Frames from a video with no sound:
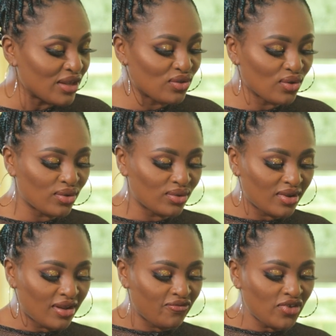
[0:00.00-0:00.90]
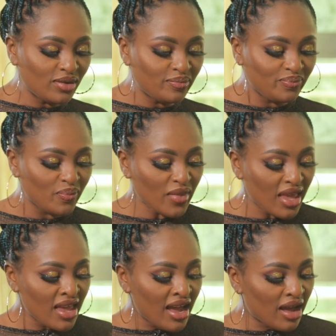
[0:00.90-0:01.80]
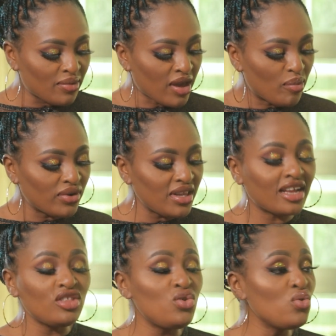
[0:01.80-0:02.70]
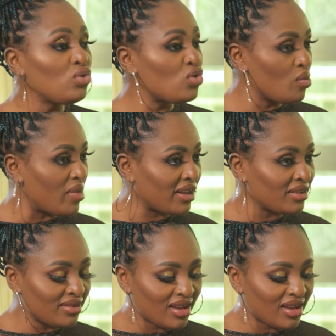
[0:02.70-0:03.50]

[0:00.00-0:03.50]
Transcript: So the film, Cameroonian YouTuber,